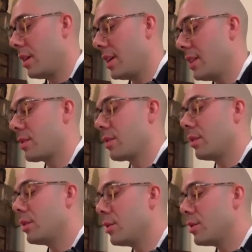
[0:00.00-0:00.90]
is to
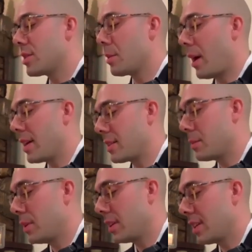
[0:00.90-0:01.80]
lose the
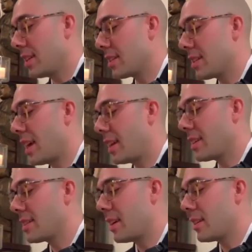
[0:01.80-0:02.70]
possibilities that
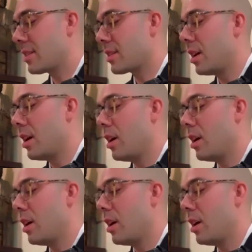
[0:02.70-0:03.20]
exist